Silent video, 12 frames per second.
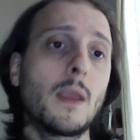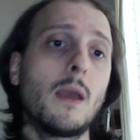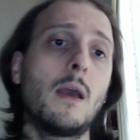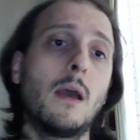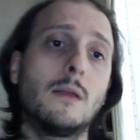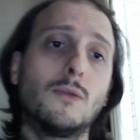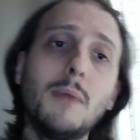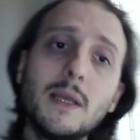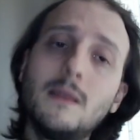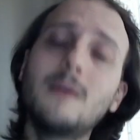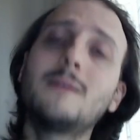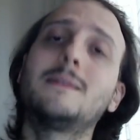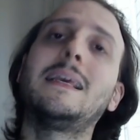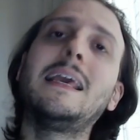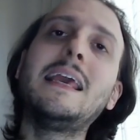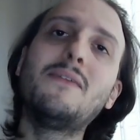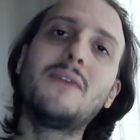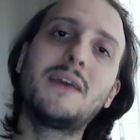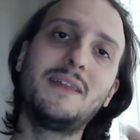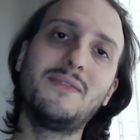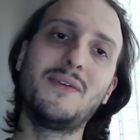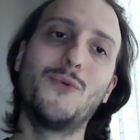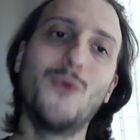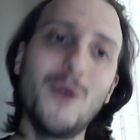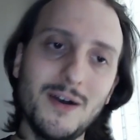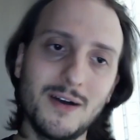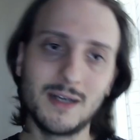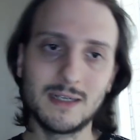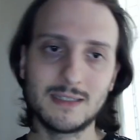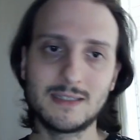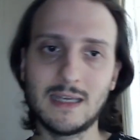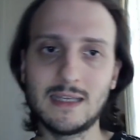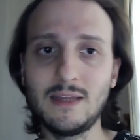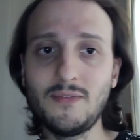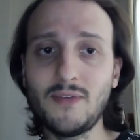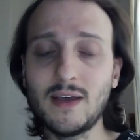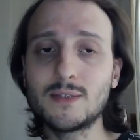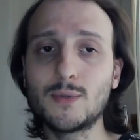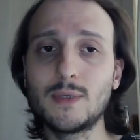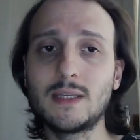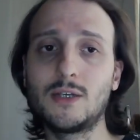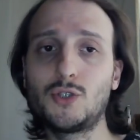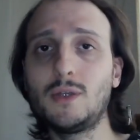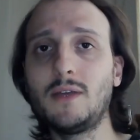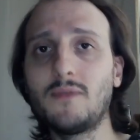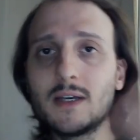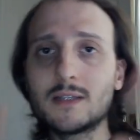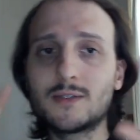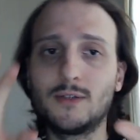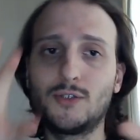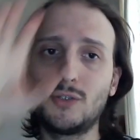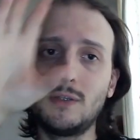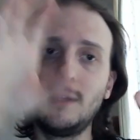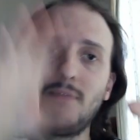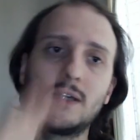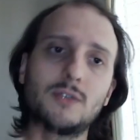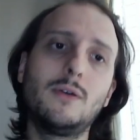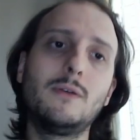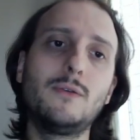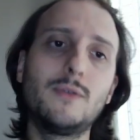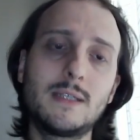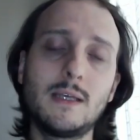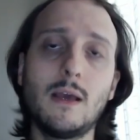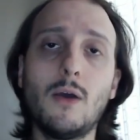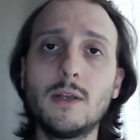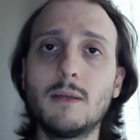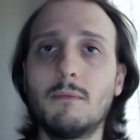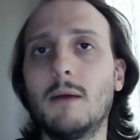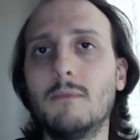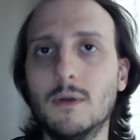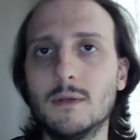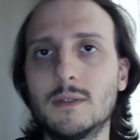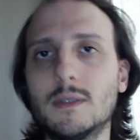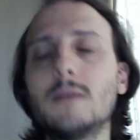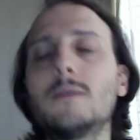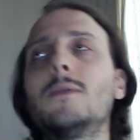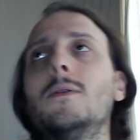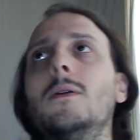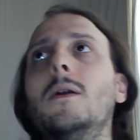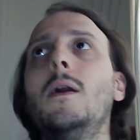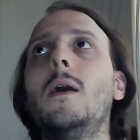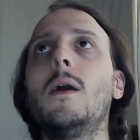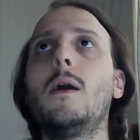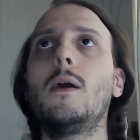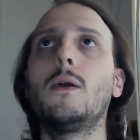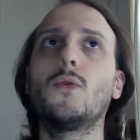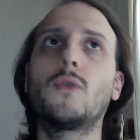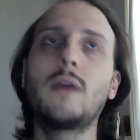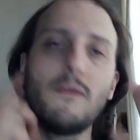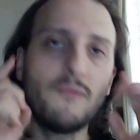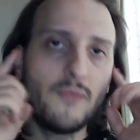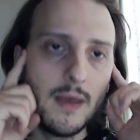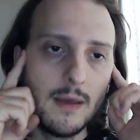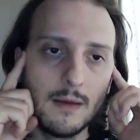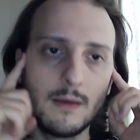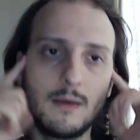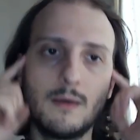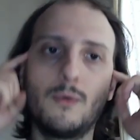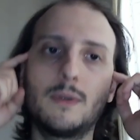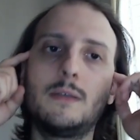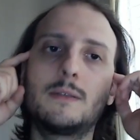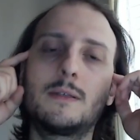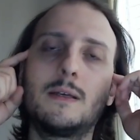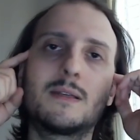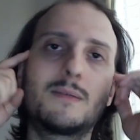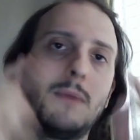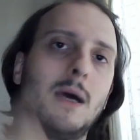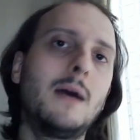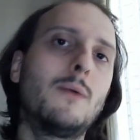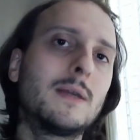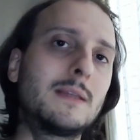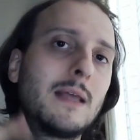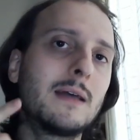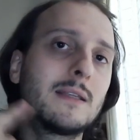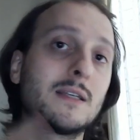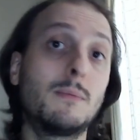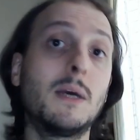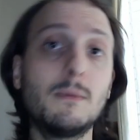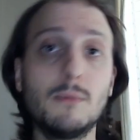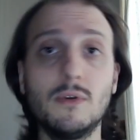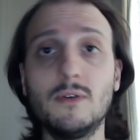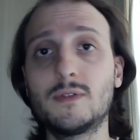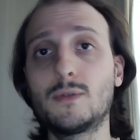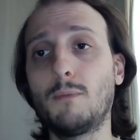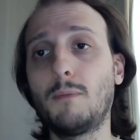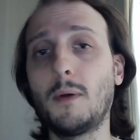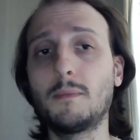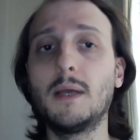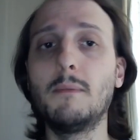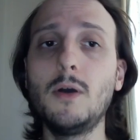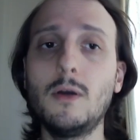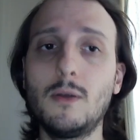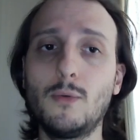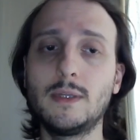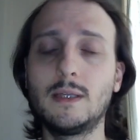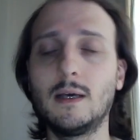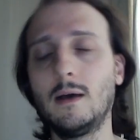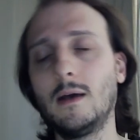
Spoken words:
And to make this even worse, a difference with the 2D version, 2D version you see all the bubbles, and so you can think what are the smart moves to pop them all with the